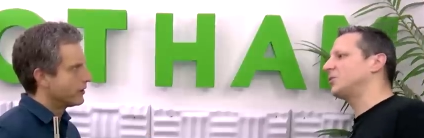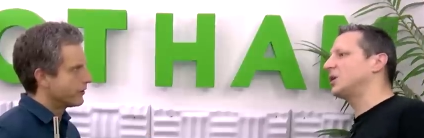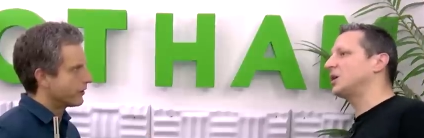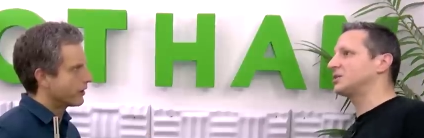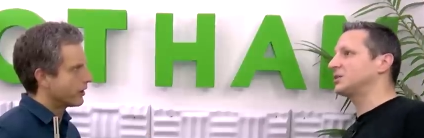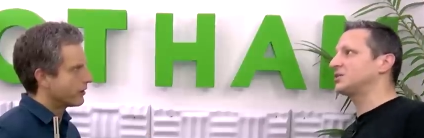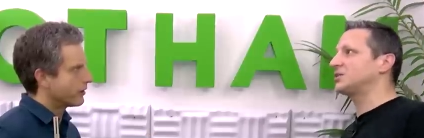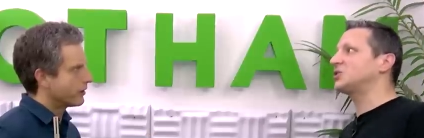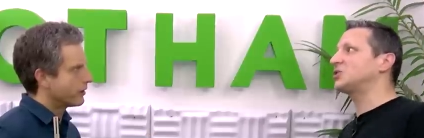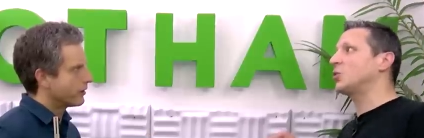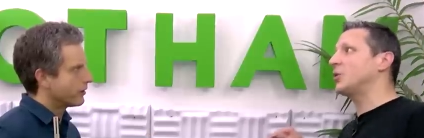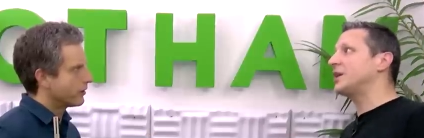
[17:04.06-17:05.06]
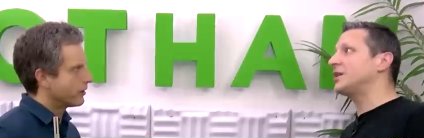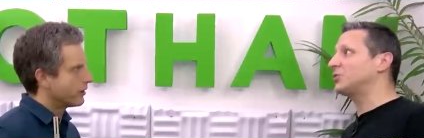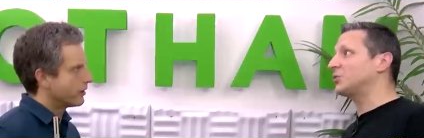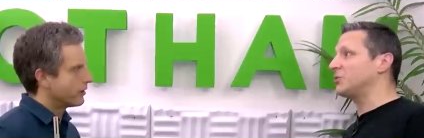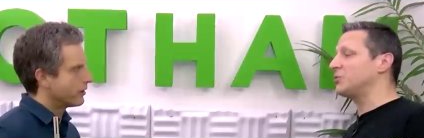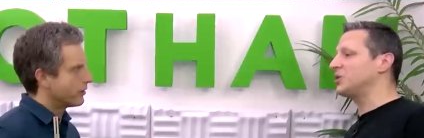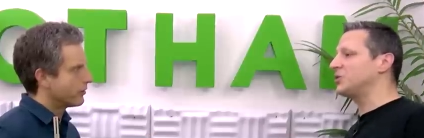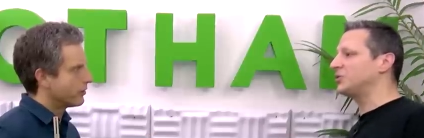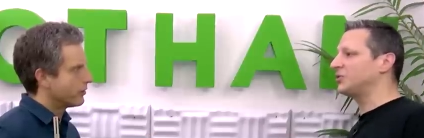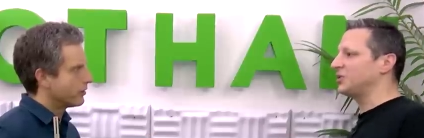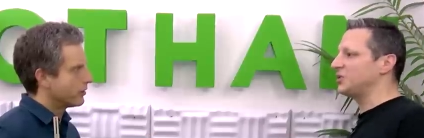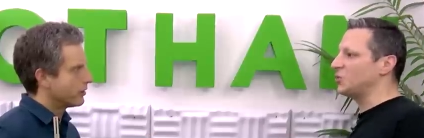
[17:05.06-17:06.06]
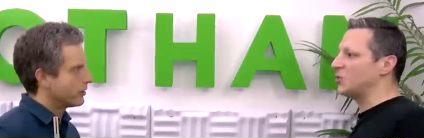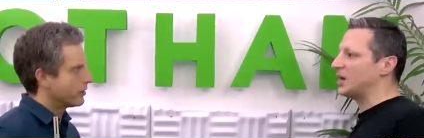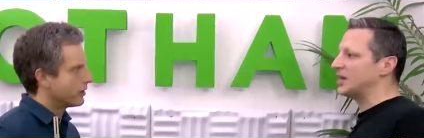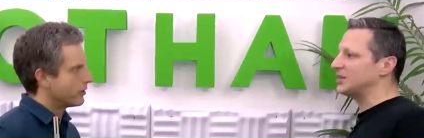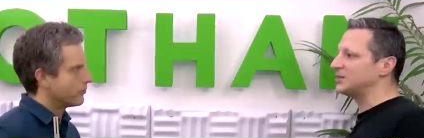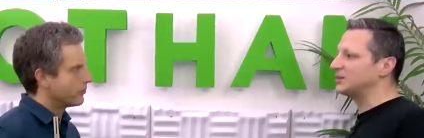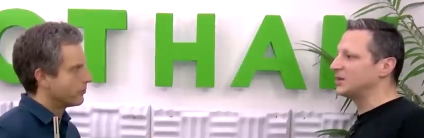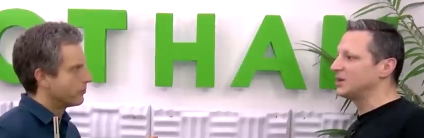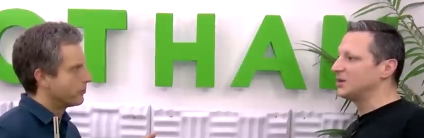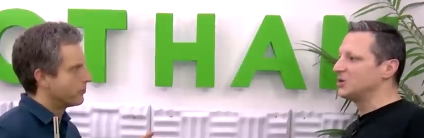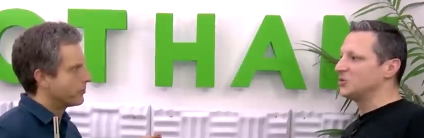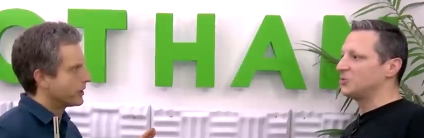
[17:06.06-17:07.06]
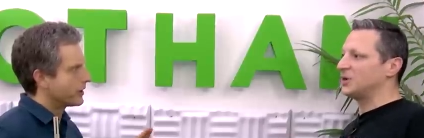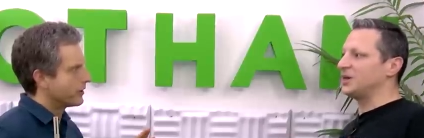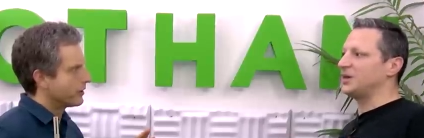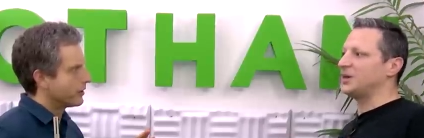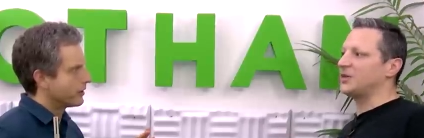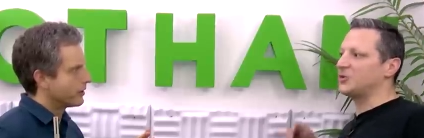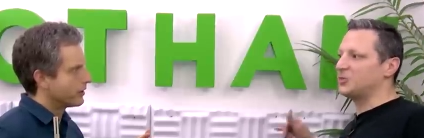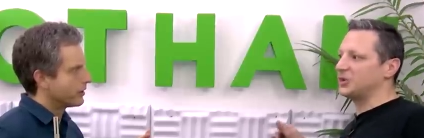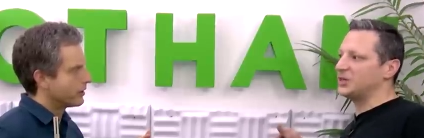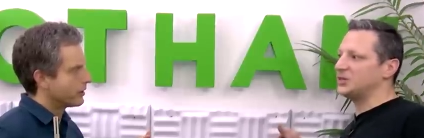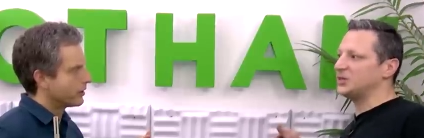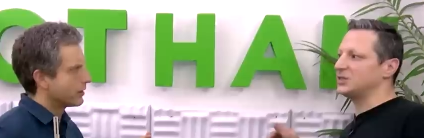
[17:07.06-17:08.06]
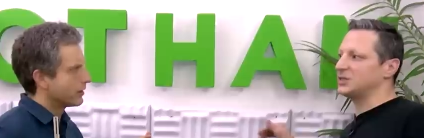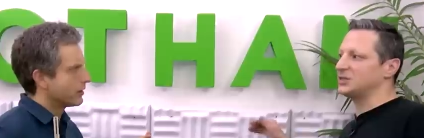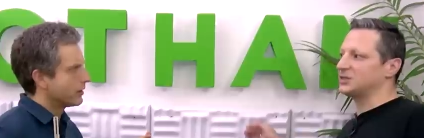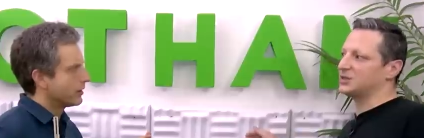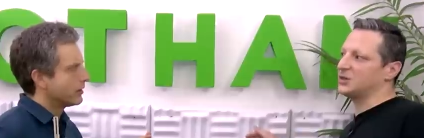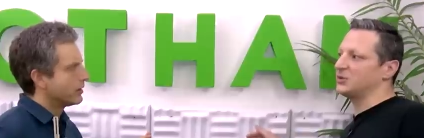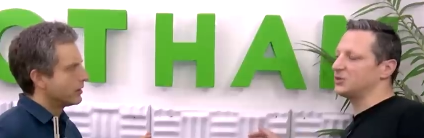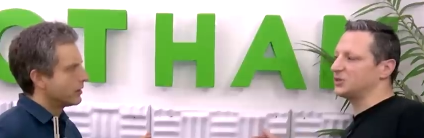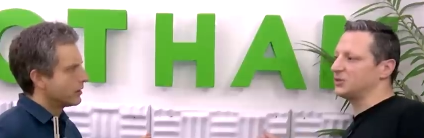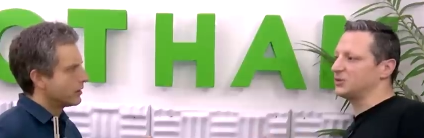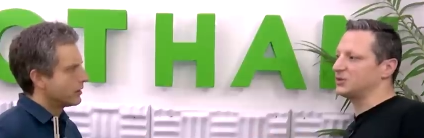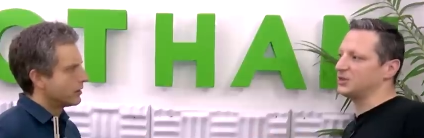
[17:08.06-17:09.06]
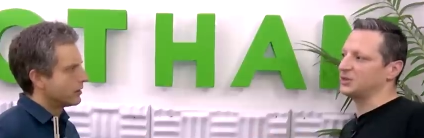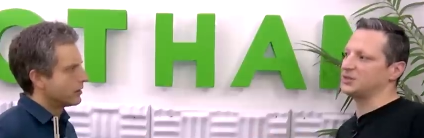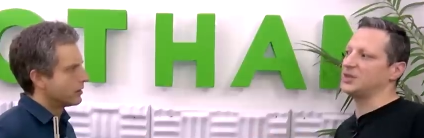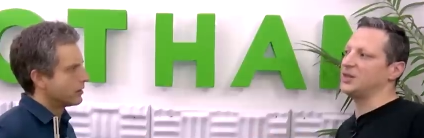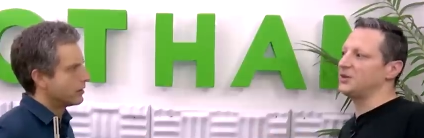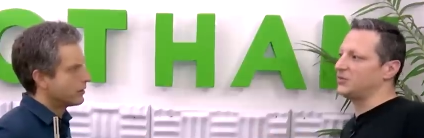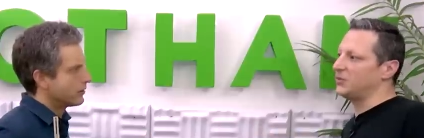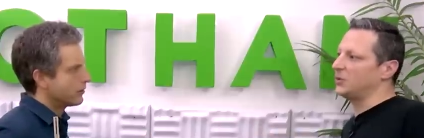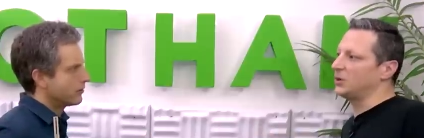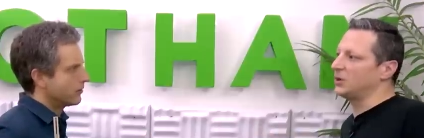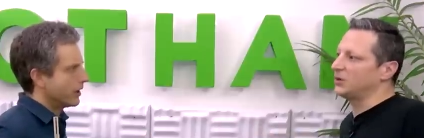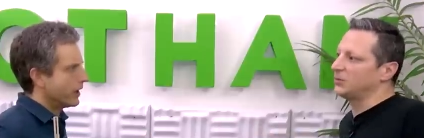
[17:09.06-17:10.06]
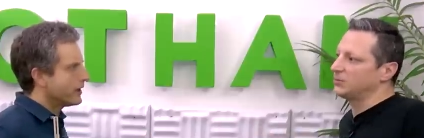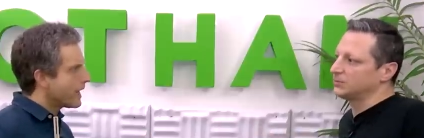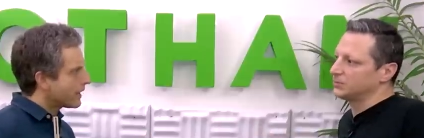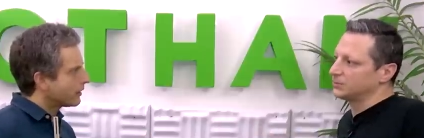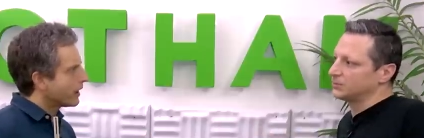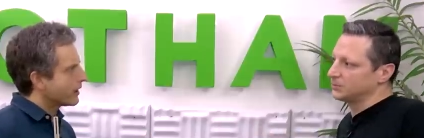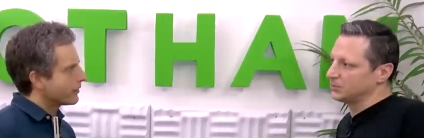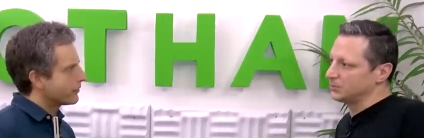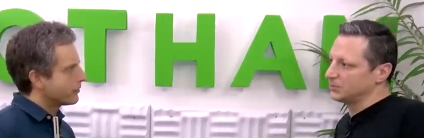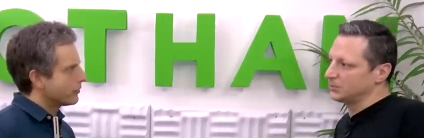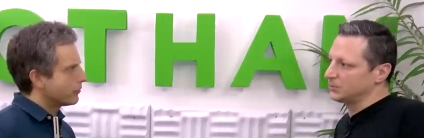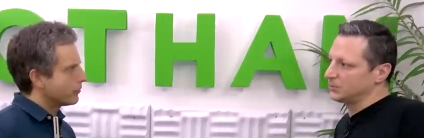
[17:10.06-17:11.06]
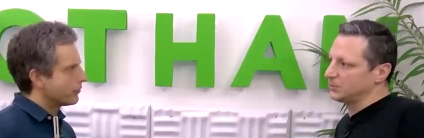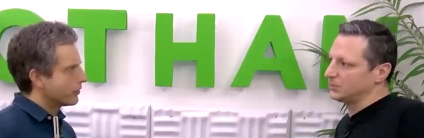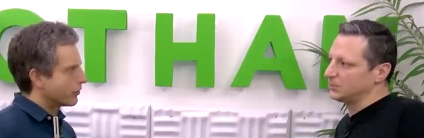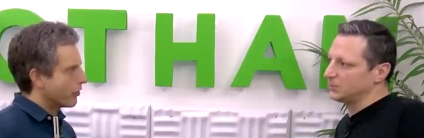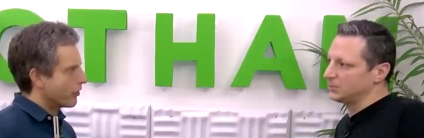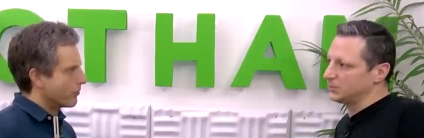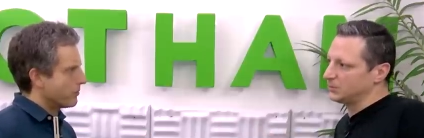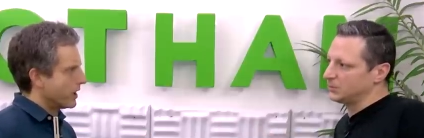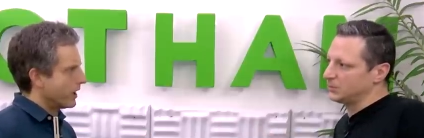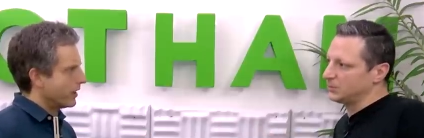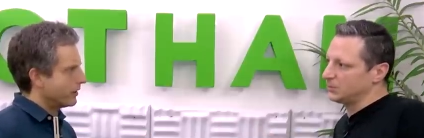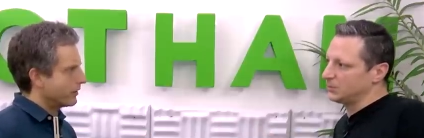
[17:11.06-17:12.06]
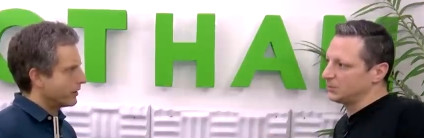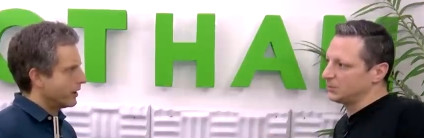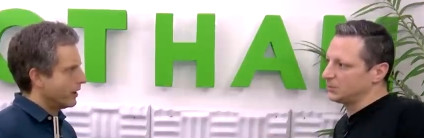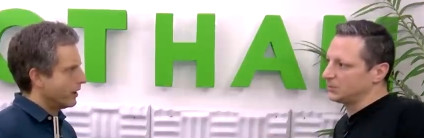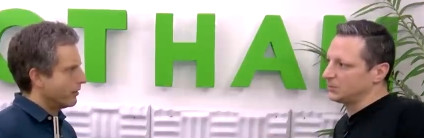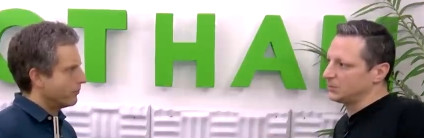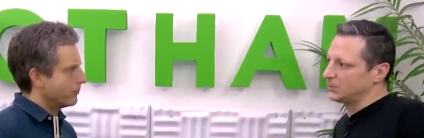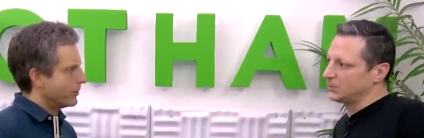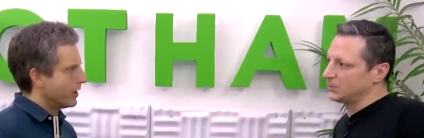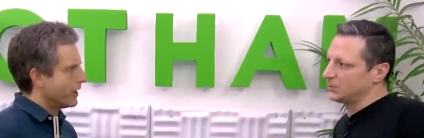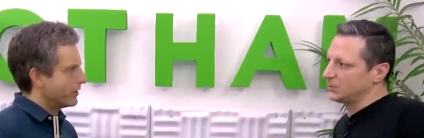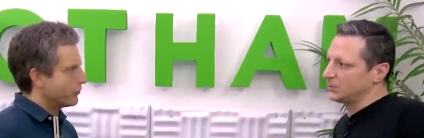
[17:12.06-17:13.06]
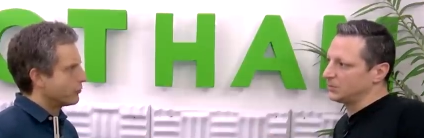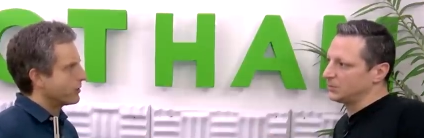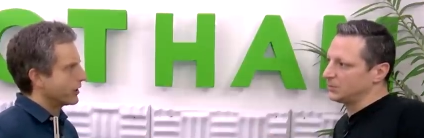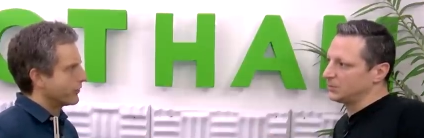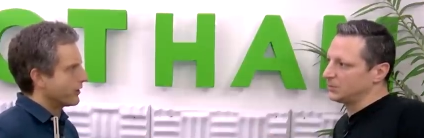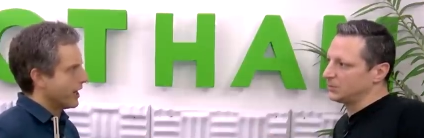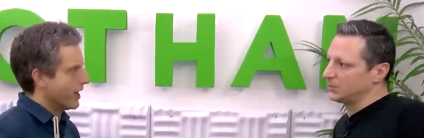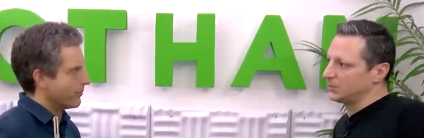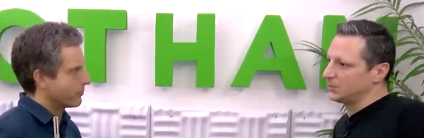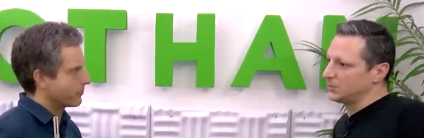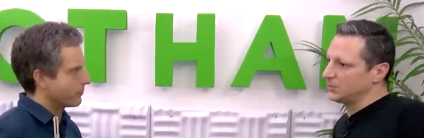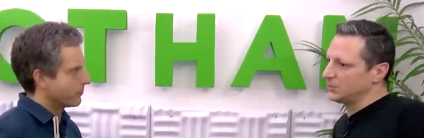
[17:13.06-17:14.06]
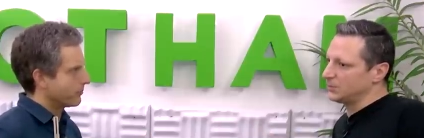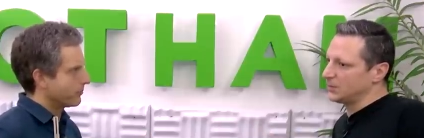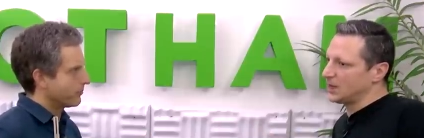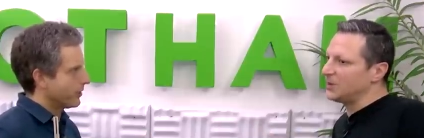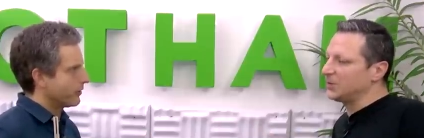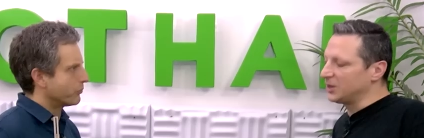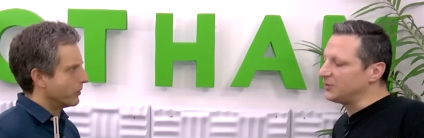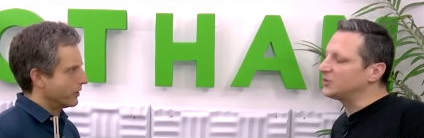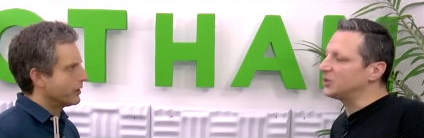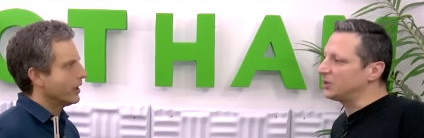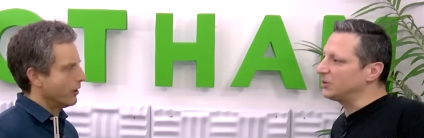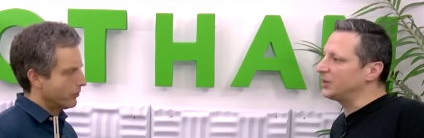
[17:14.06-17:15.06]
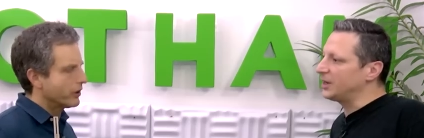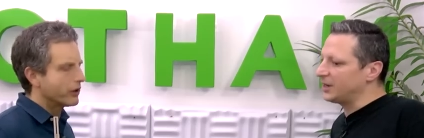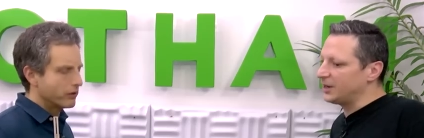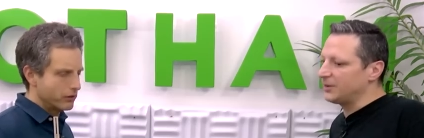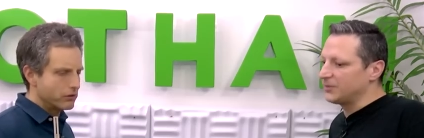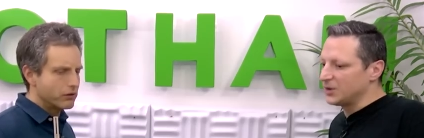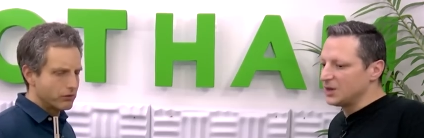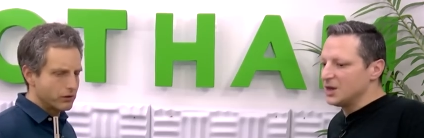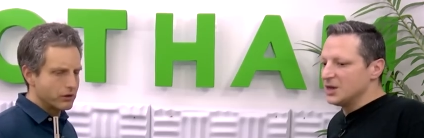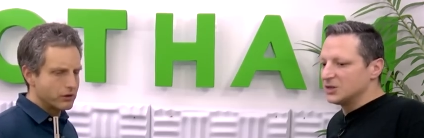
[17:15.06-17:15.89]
Speaker 1: uh, to, to, 608 is what we use in the U.S. But, but in other places it goes to 694. Right,
Speaker 2: and that'll let us use the guard band um, and the duplex gap.
Speaker 1: I believe well. so. Yeah. yeah. Okay, good. Good.